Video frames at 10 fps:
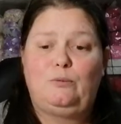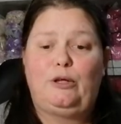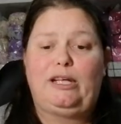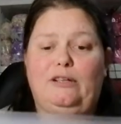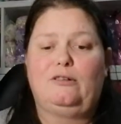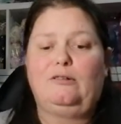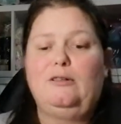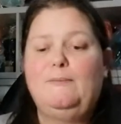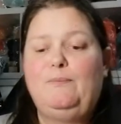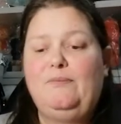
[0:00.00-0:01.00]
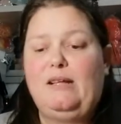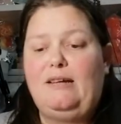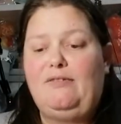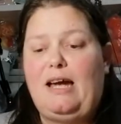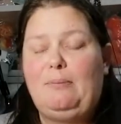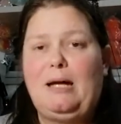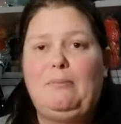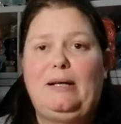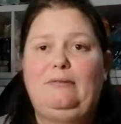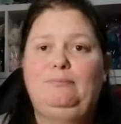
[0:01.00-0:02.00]
working on in the
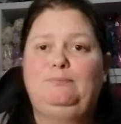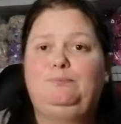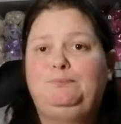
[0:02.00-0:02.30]
upcoming